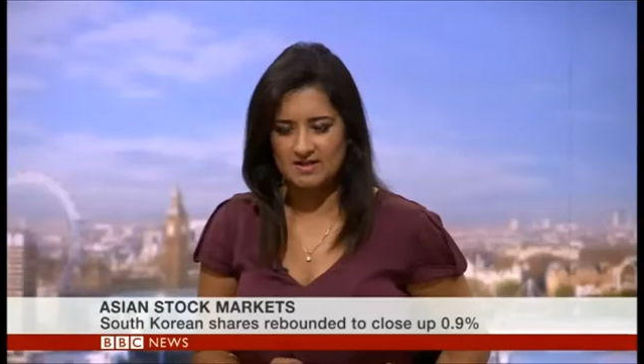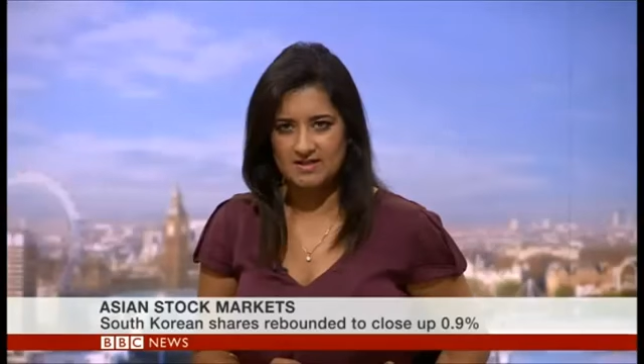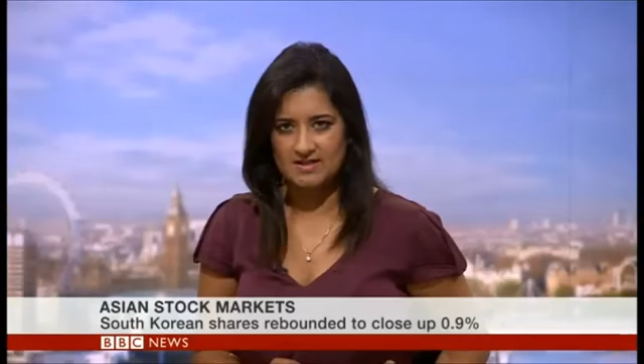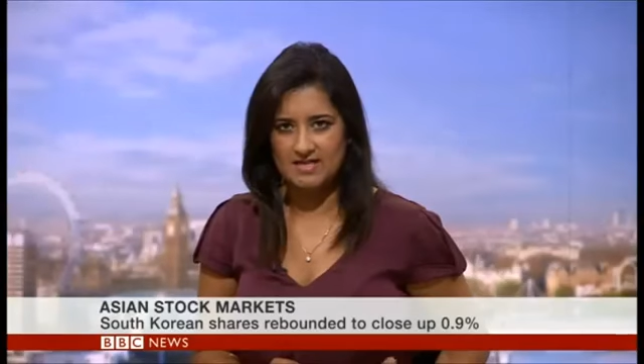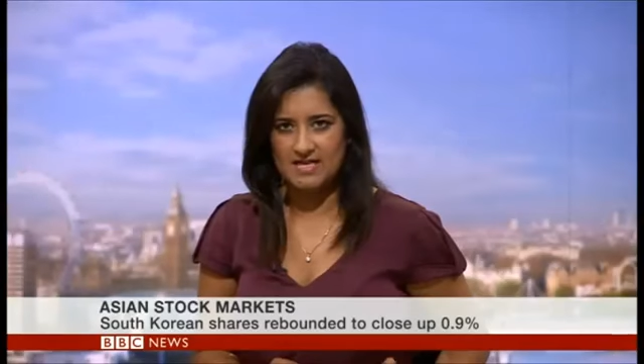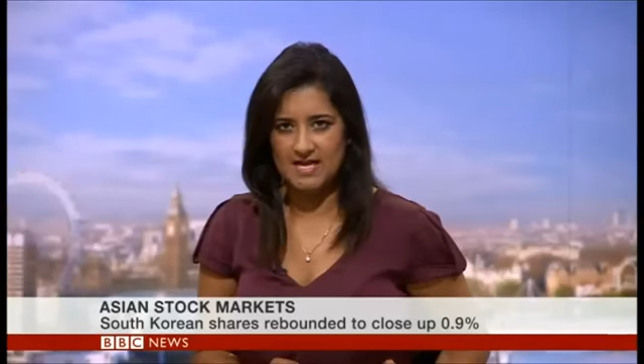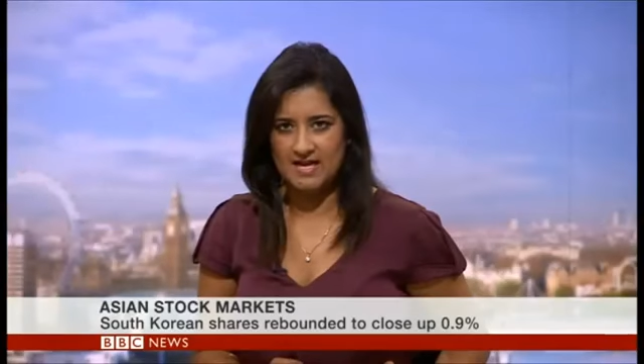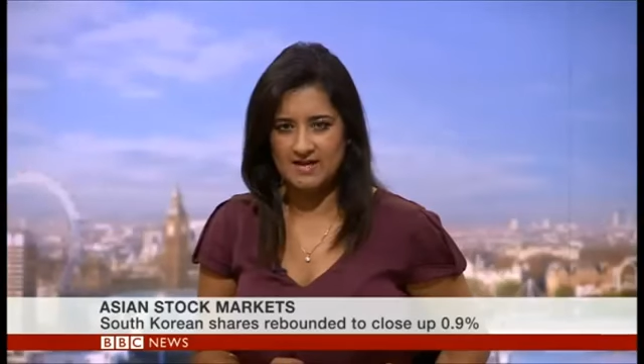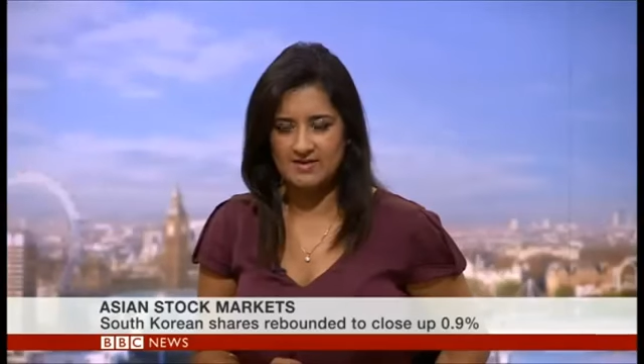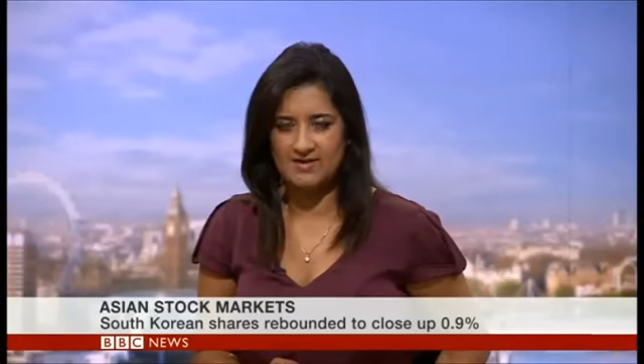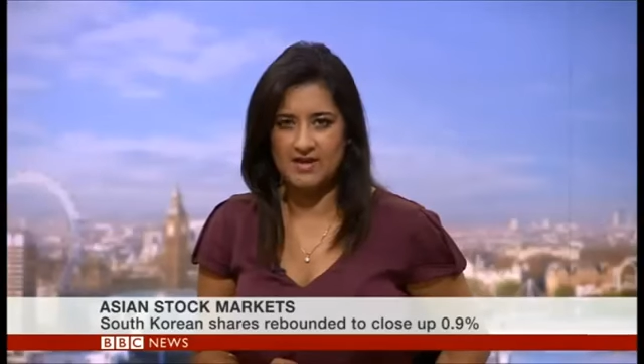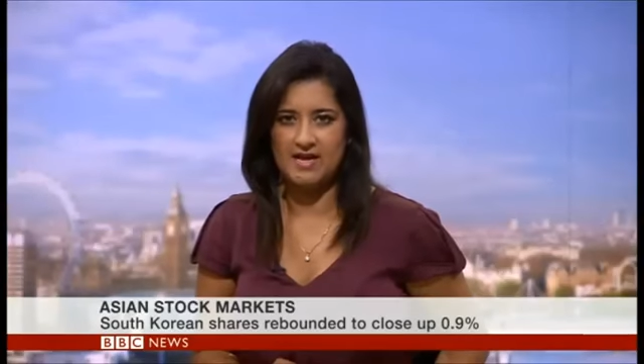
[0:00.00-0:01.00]
Celia
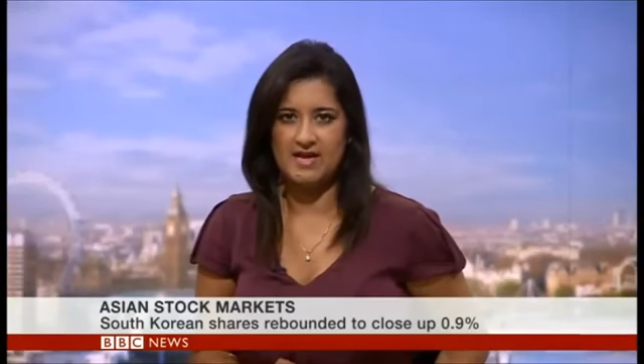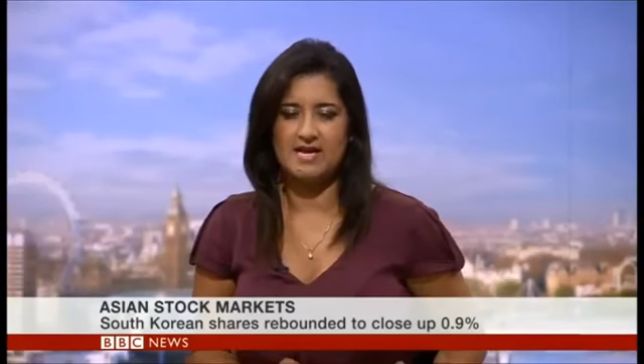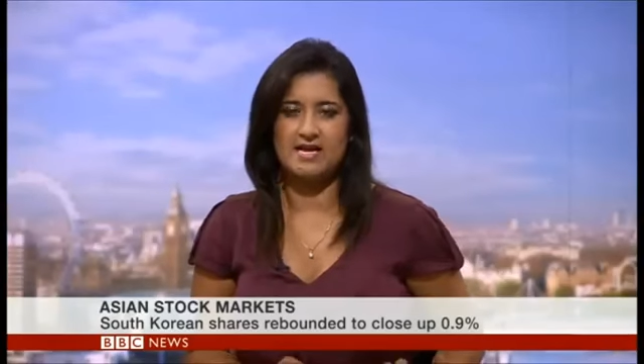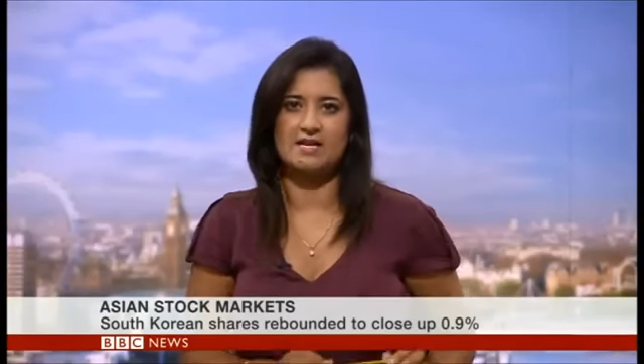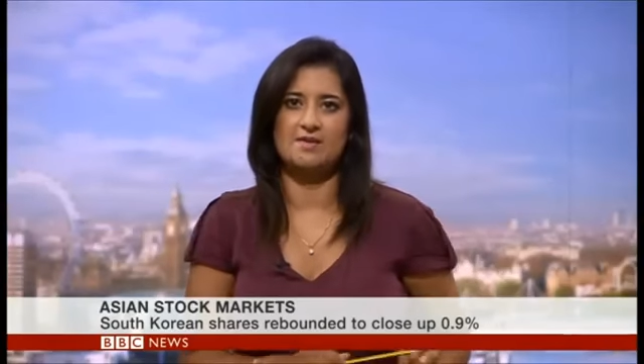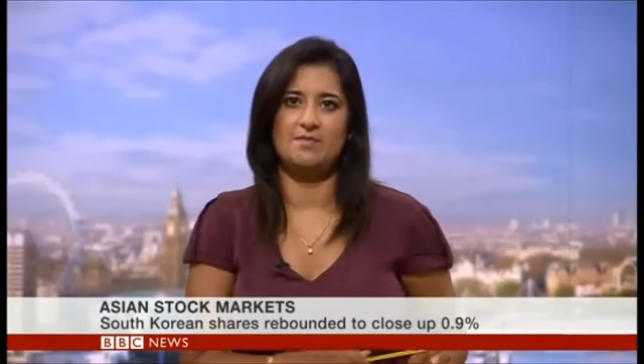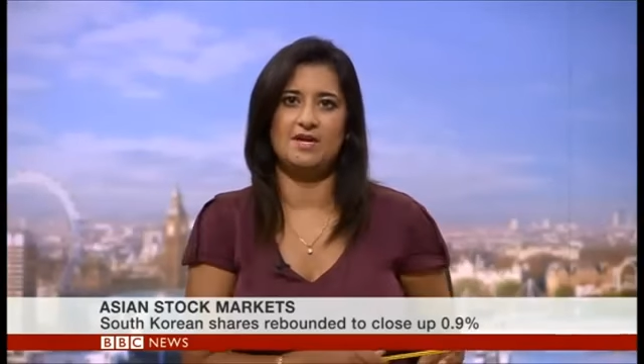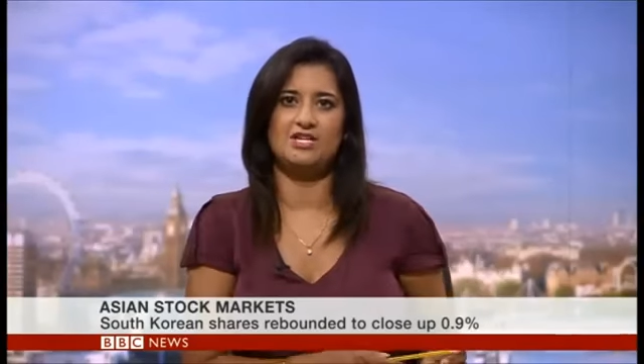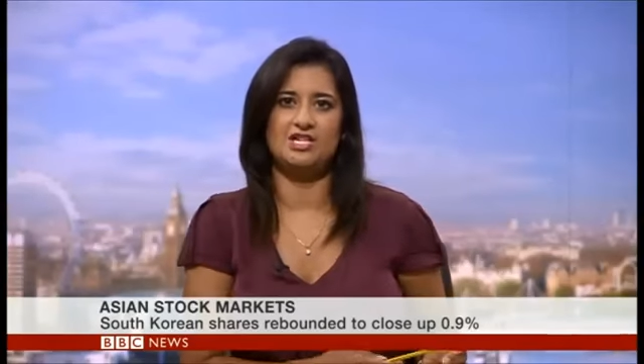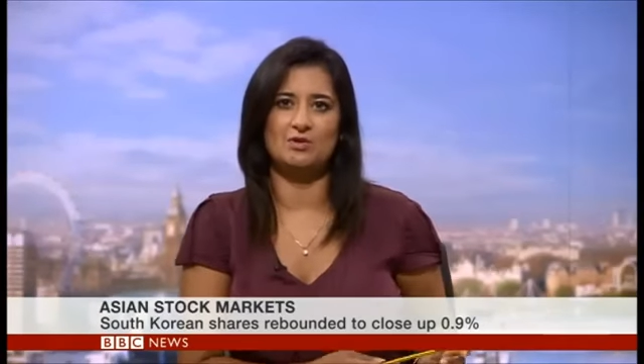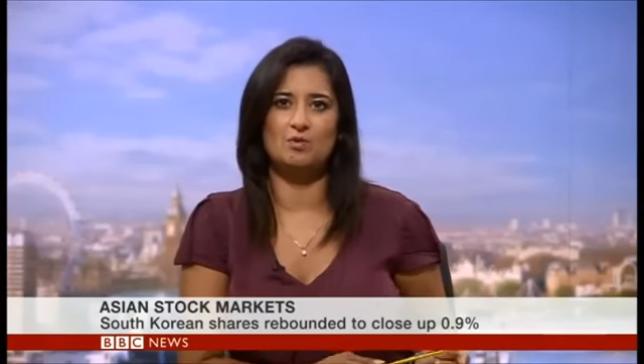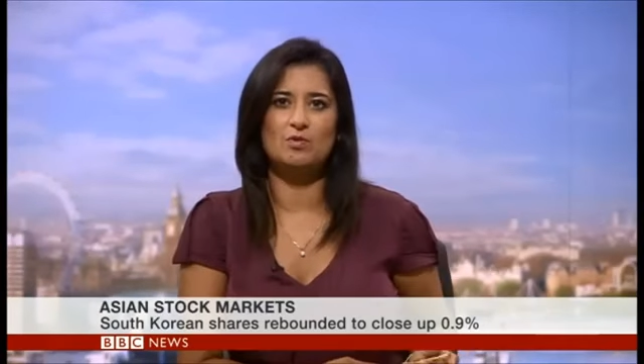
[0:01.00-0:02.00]
Hatton there in
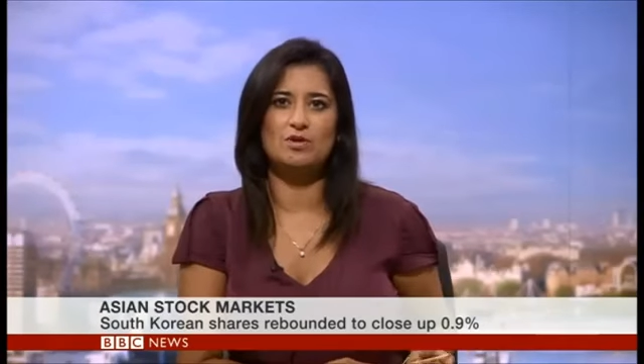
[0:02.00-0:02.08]
Beijing.